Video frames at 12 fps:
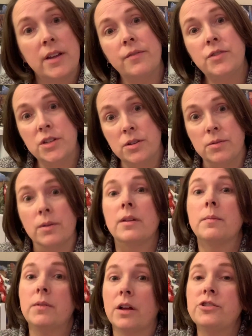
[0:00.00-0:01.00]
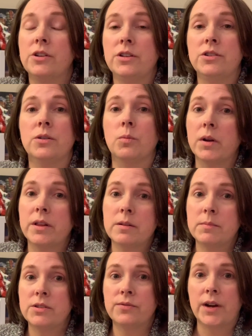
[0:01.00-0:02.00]
I have two. I'll show you two. One of
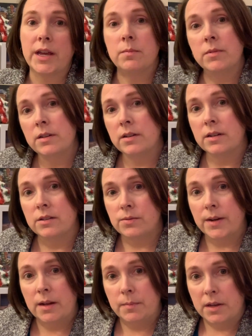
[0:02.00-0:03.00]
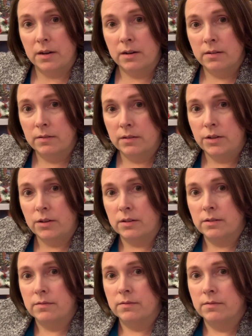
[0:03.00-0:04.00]
them is framed, and it's right up here. You can,